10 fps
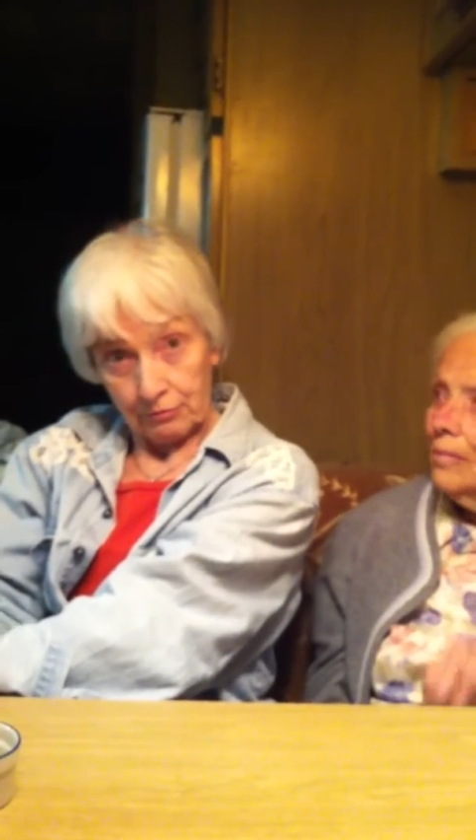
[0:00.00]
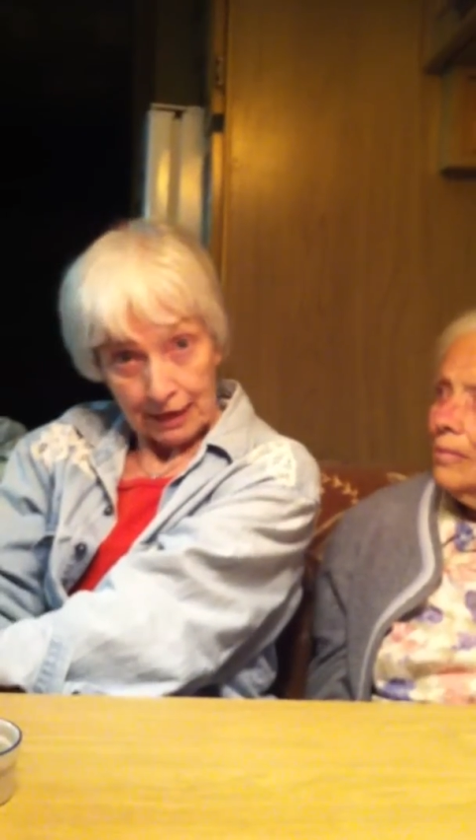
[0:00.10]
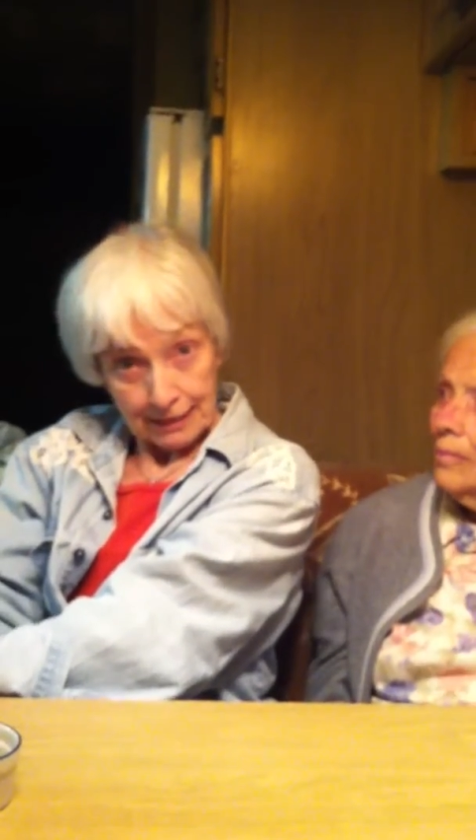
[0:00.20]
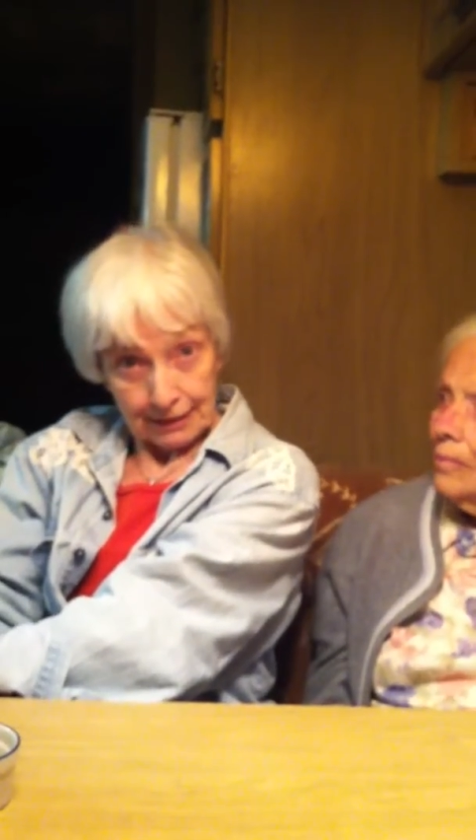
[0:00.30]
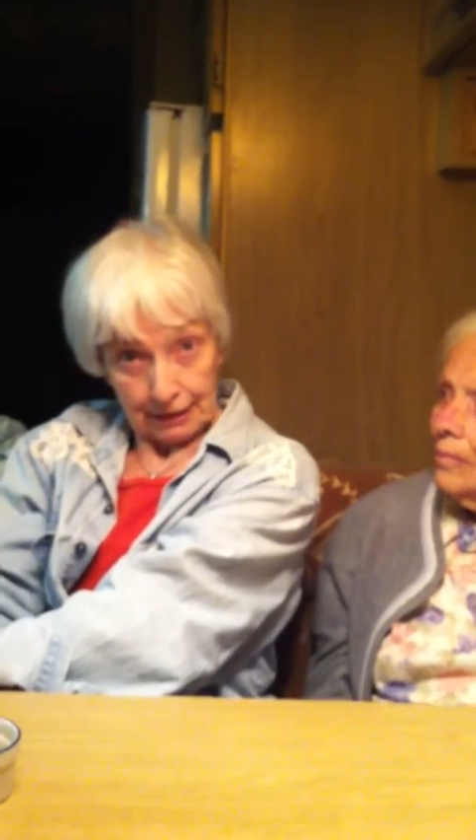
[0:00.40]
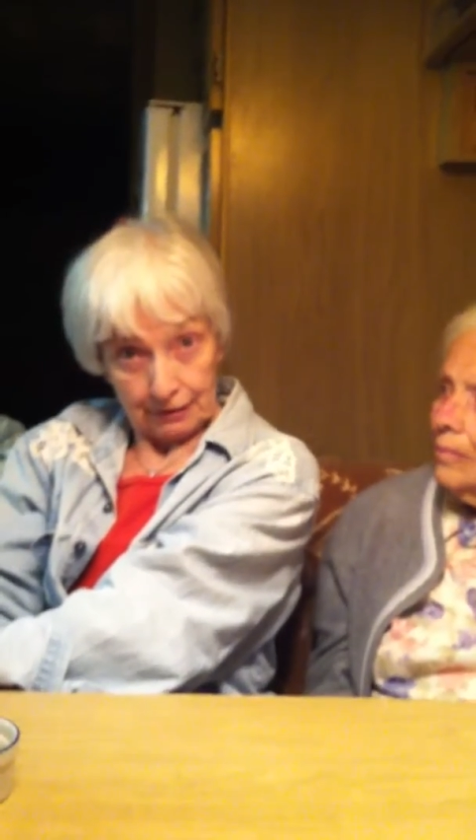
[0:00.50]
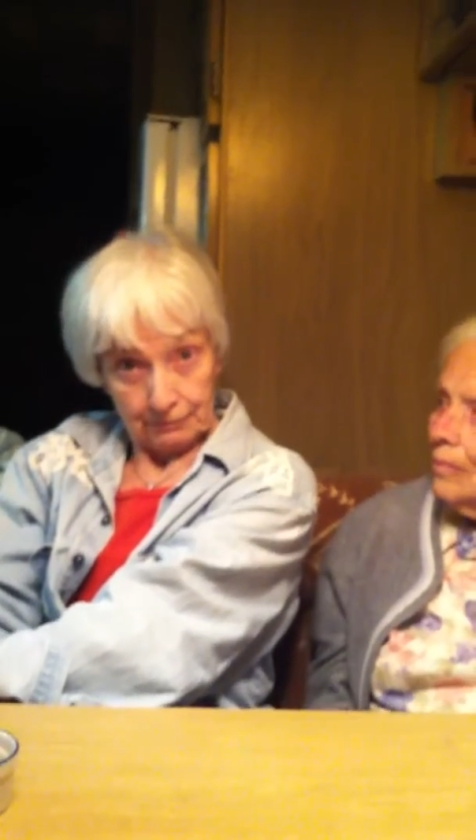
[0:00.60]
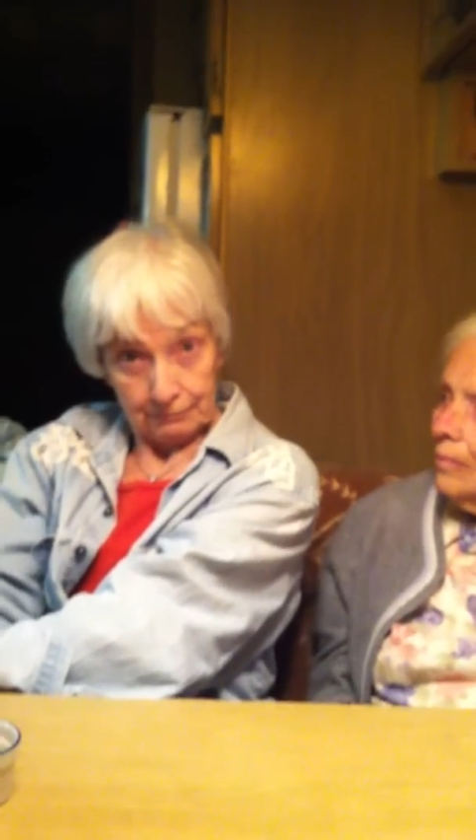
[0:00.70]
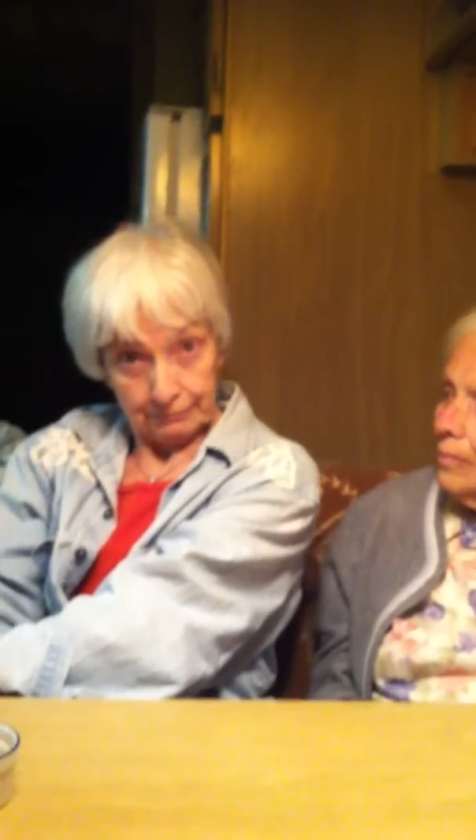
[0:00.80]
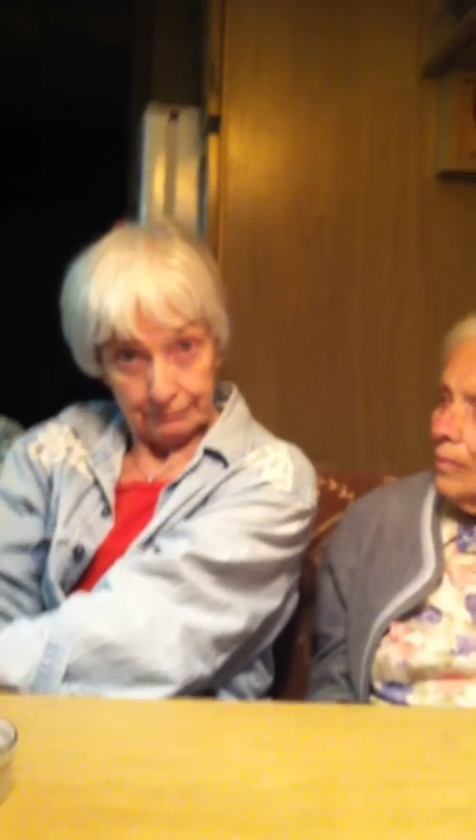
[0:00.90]
grazing
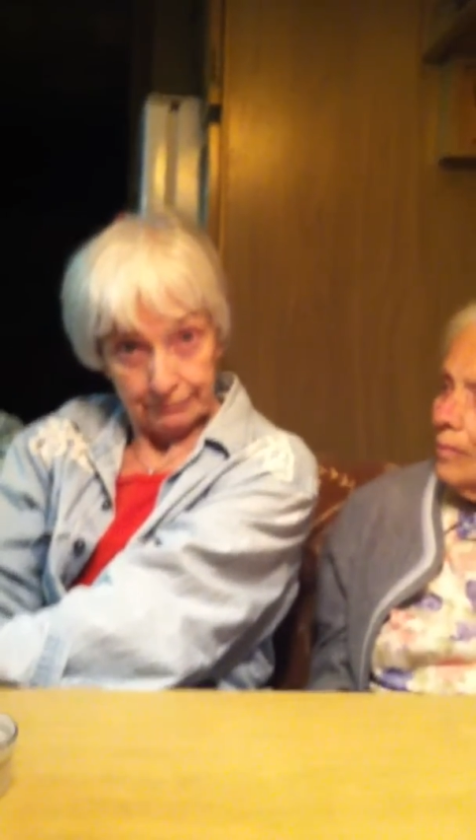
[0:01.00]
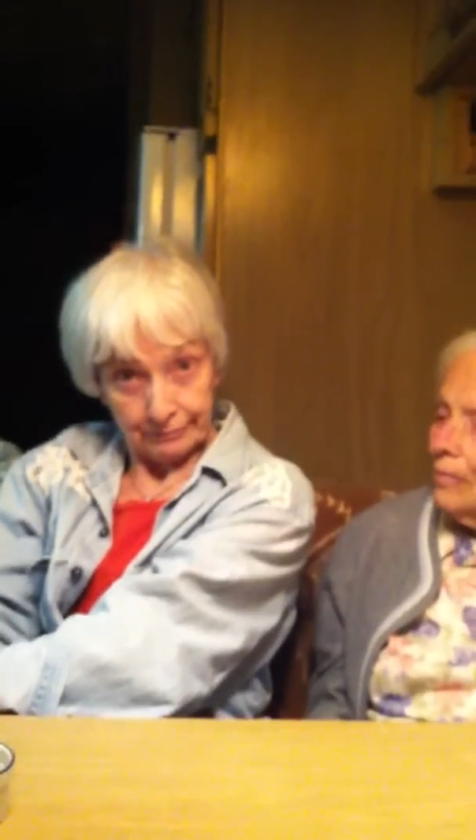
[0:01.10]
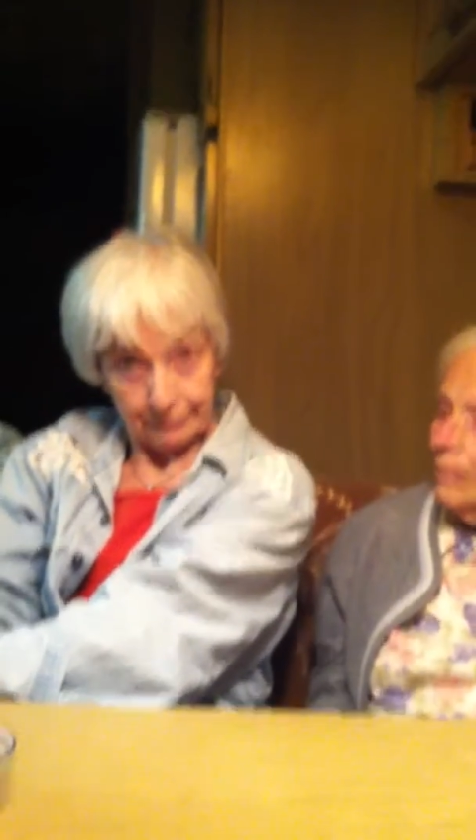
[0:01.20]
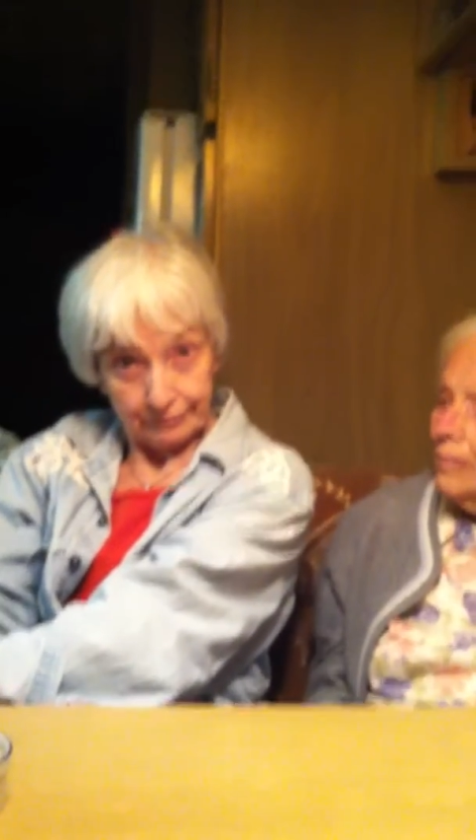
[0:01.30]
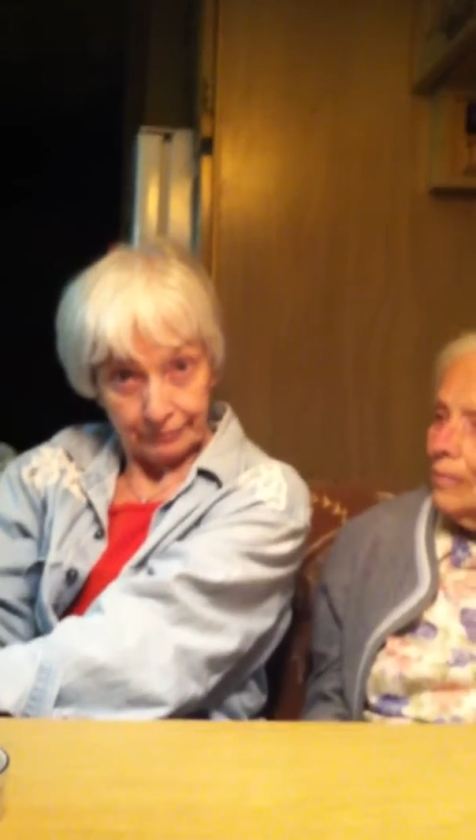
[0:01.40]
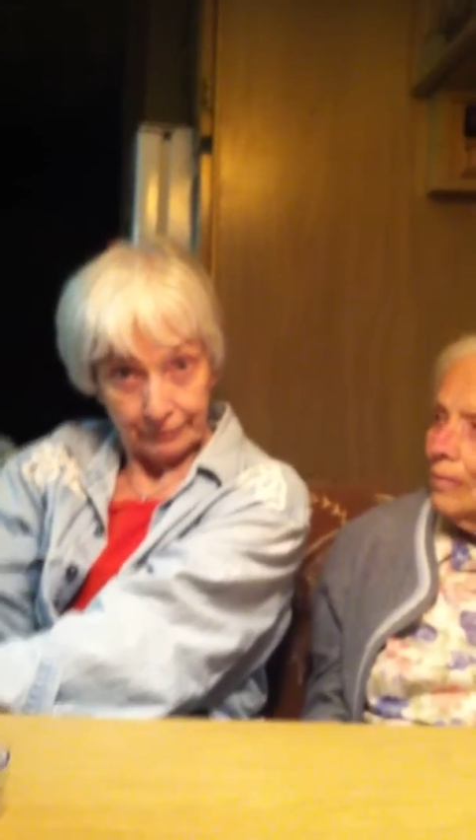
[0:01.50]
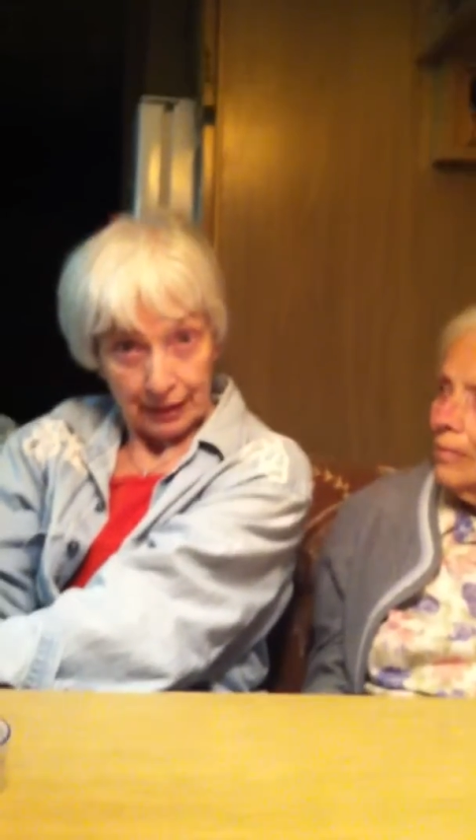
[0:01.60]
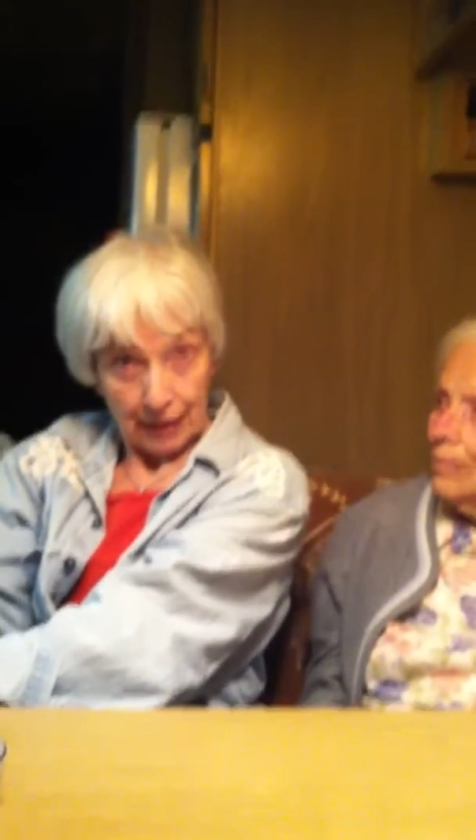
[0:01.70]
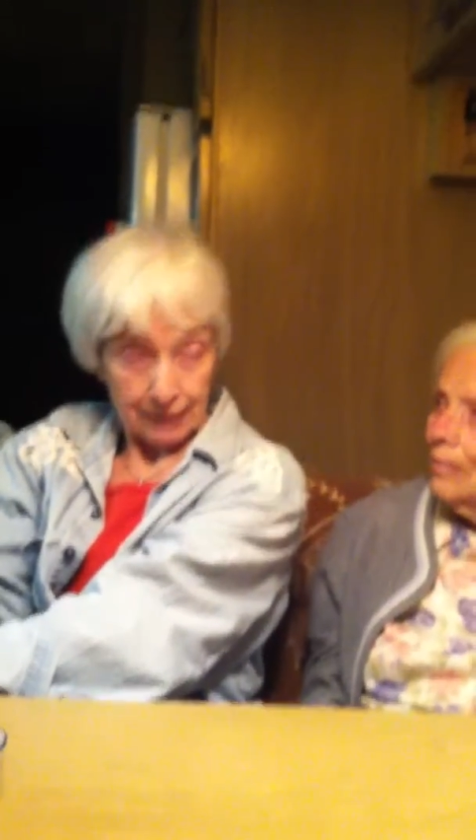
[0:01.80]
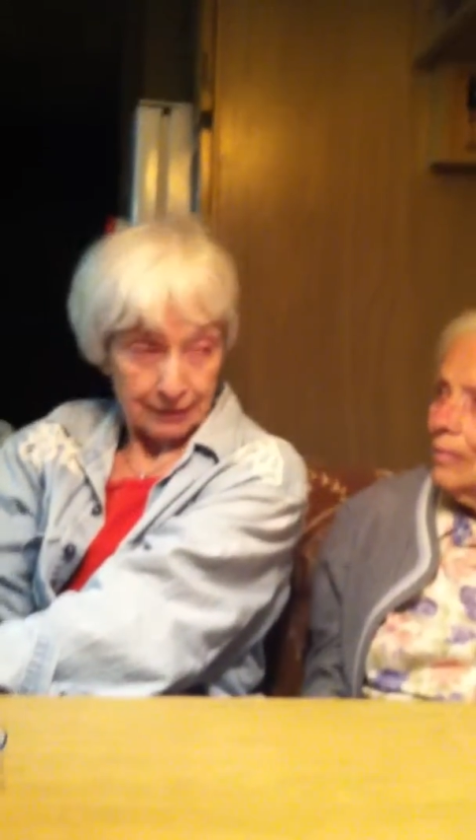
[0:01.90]

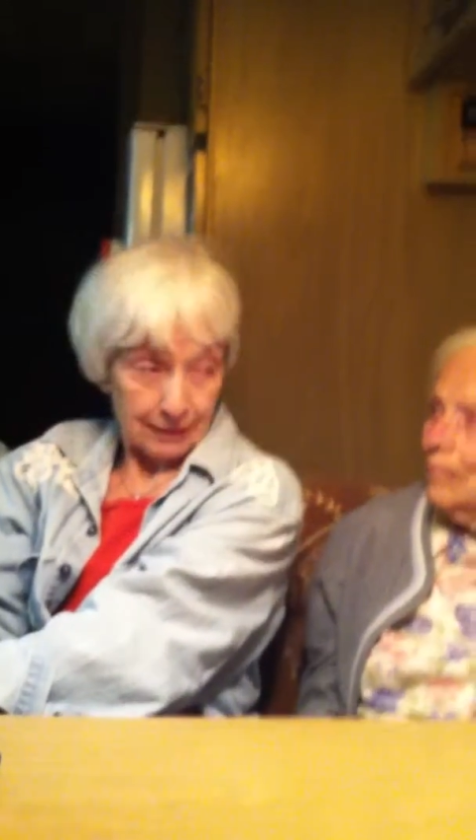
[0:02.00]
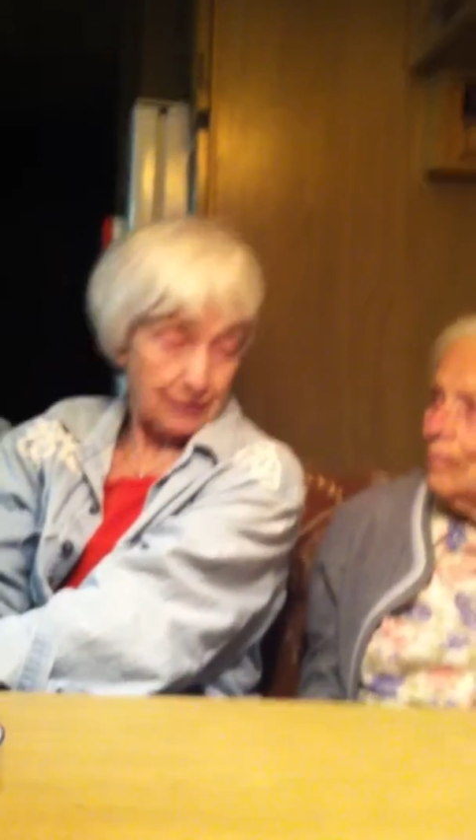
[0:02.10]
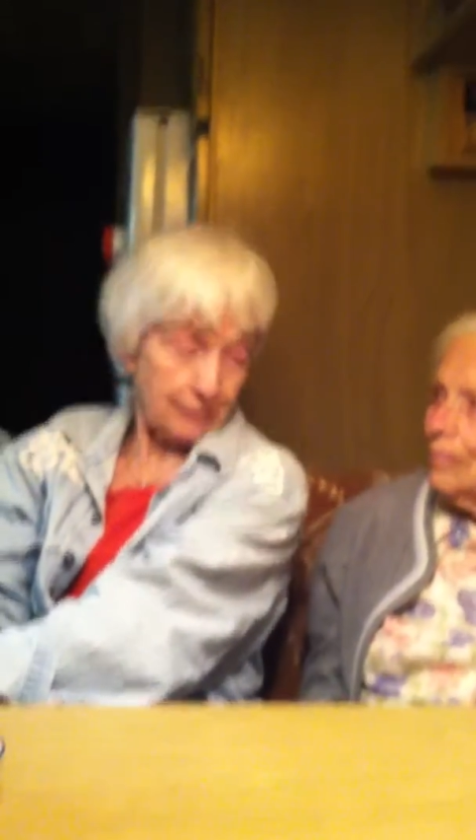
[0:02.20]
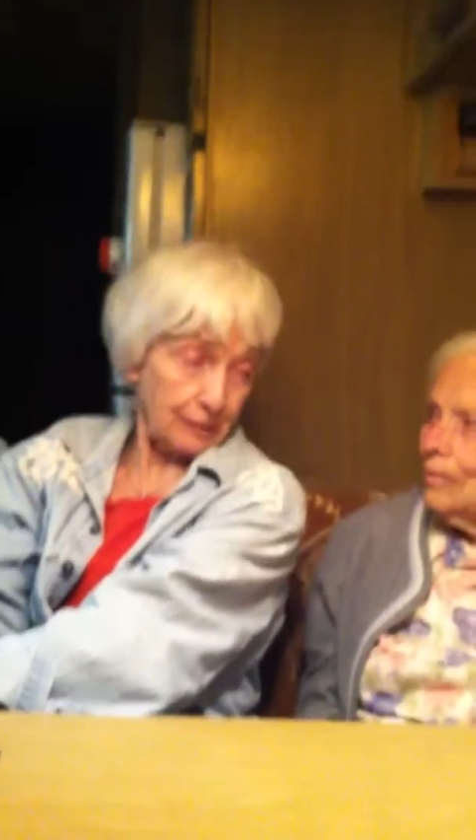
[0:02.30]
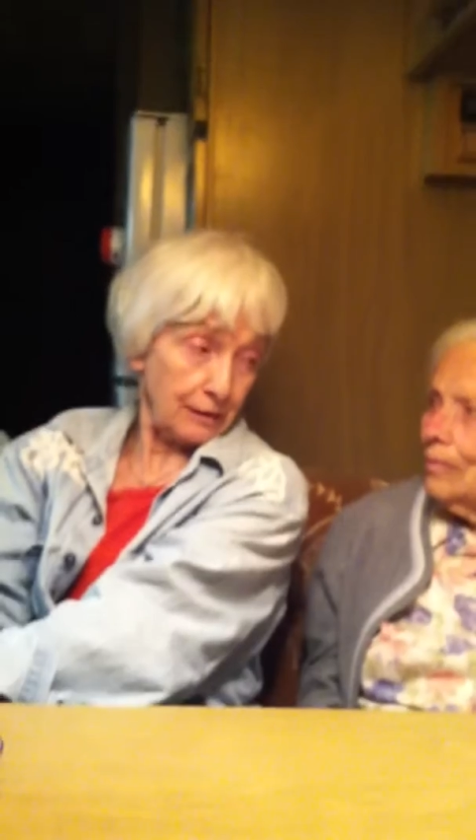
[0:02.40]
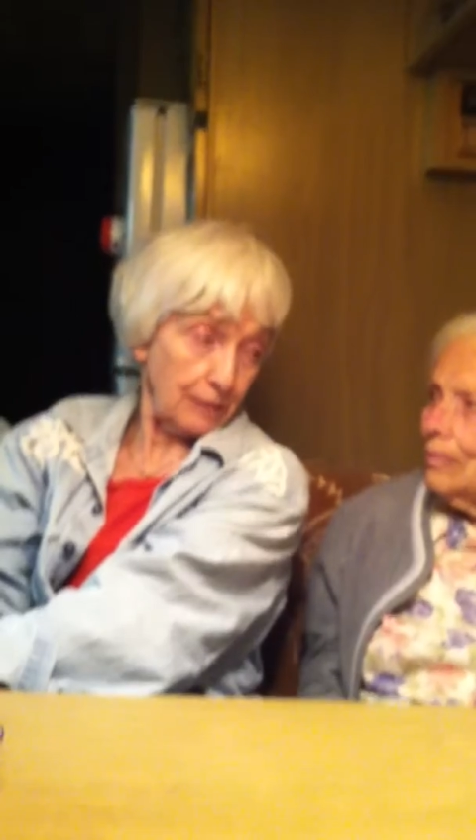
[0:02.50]
and didn't